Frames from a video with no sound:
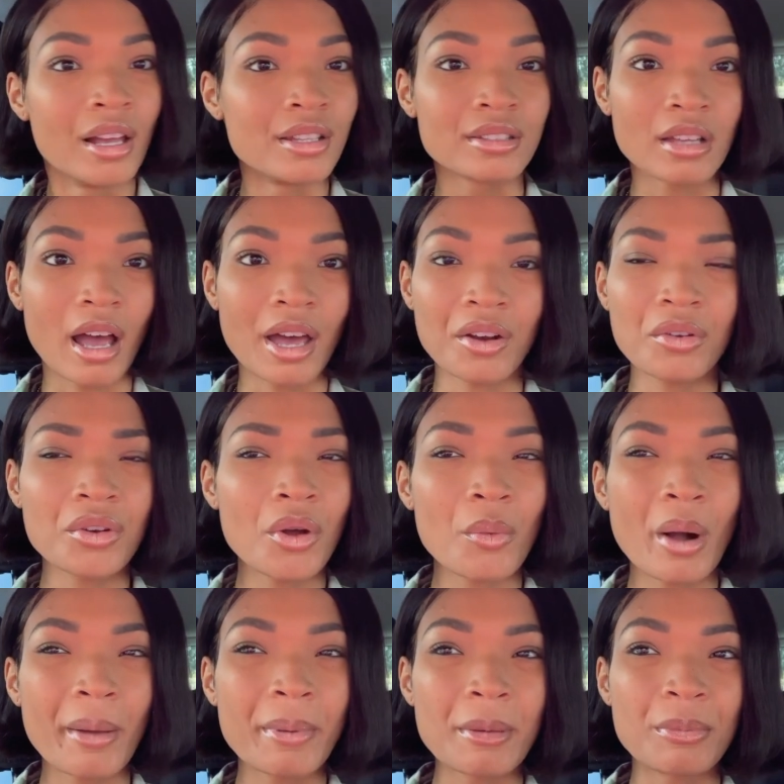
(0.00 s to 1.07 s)
So I don't know
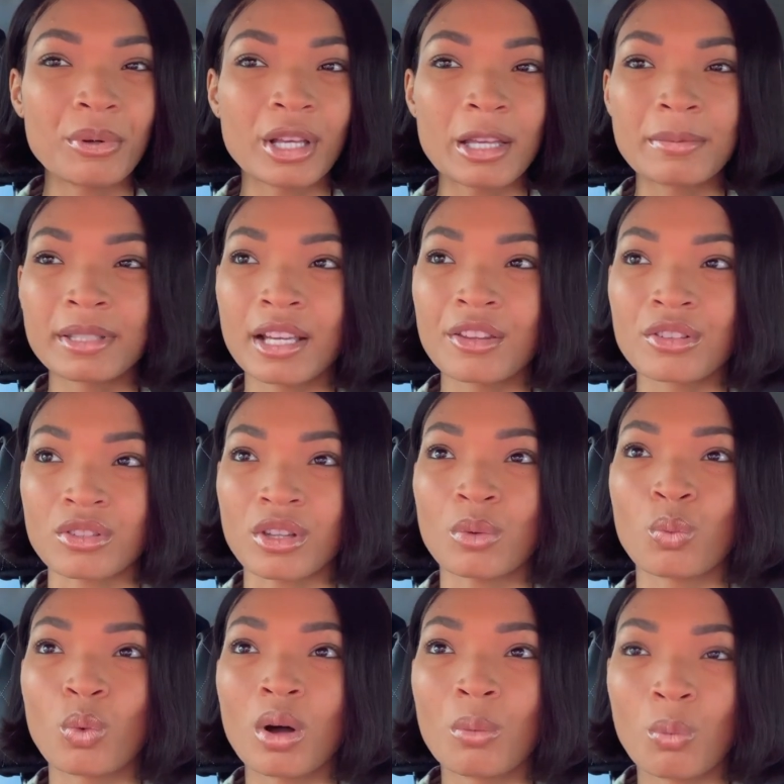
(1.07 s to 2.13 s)
why people keep saying there's only
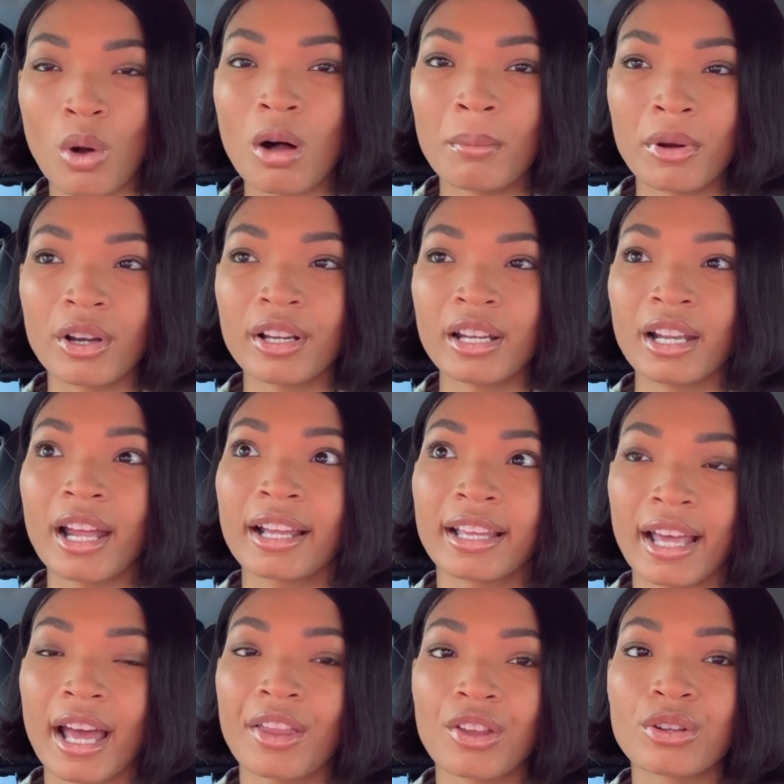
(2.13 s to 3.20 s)
one Walmart. Like,
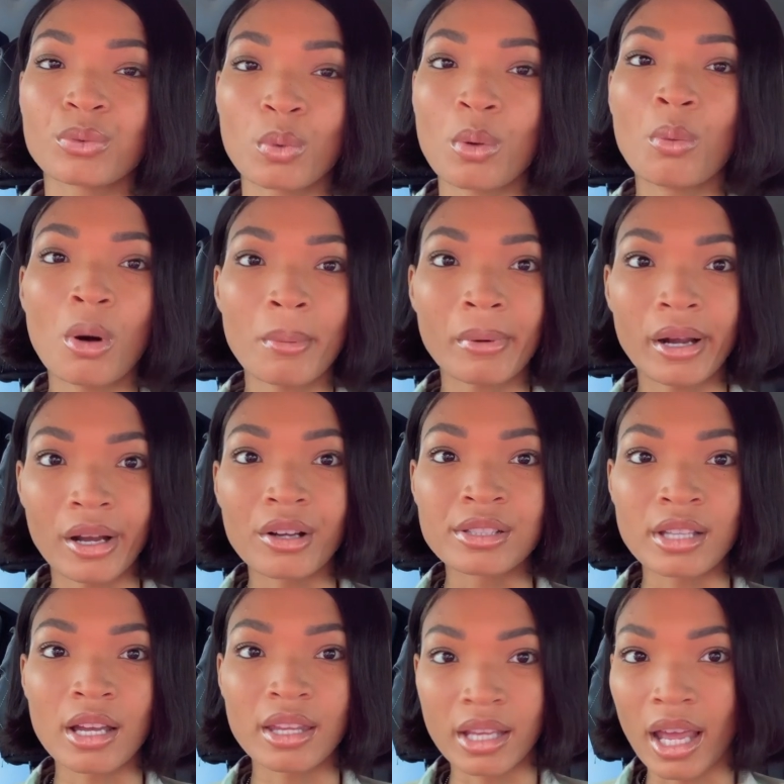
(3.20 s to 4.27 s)
yeah, there's one Walmart
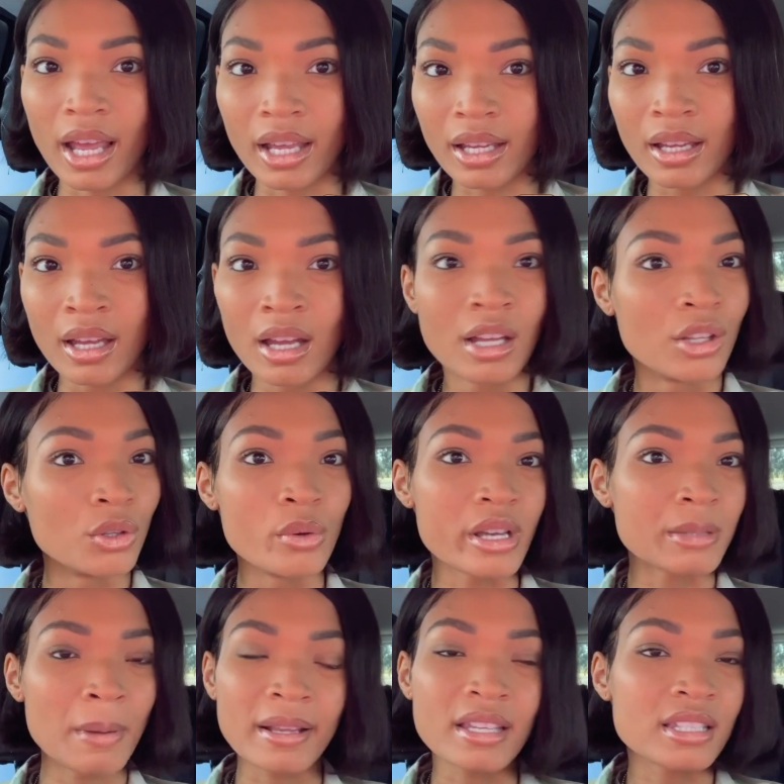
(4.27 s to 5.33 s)
outside the gate. You
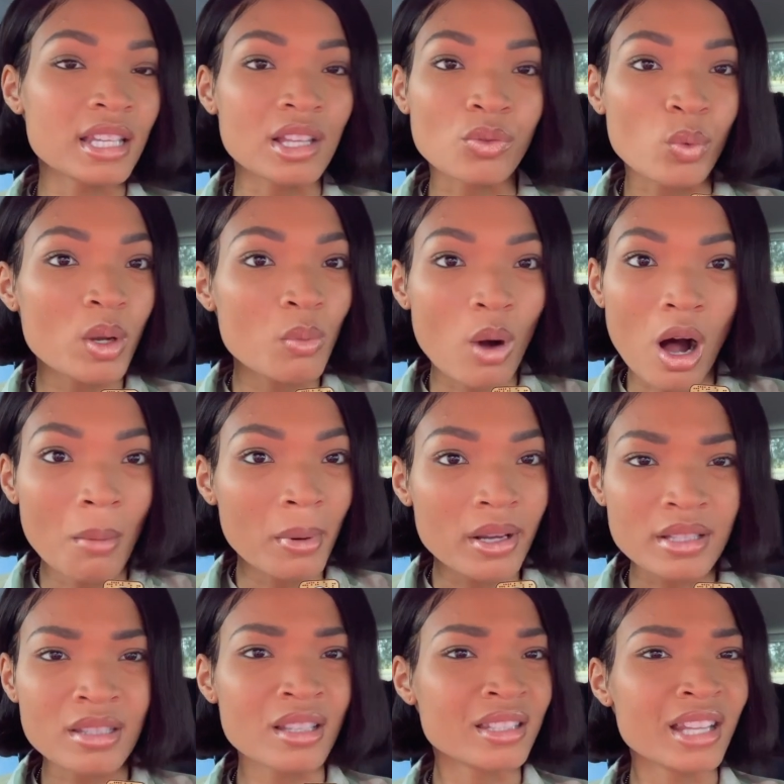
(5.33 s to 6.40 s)
expect to see three
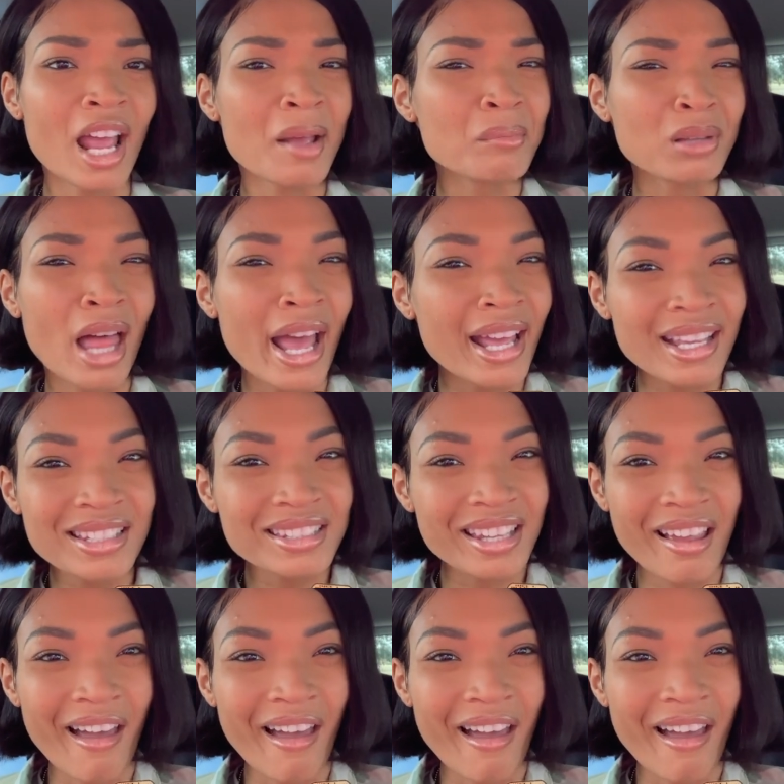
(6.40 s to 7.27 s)
Walmarts in the same place?